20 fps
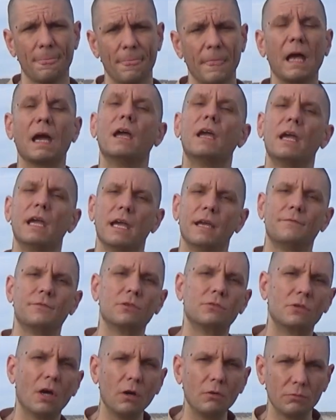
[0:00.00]
Now, if you
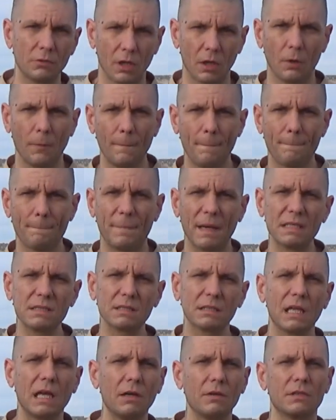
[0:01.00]
don't know,
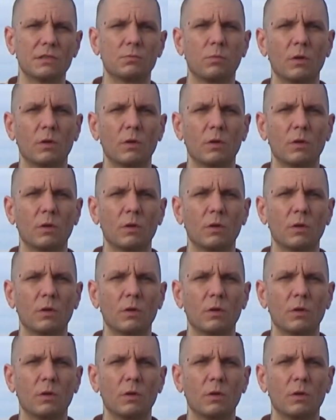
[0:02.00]
Bezalel is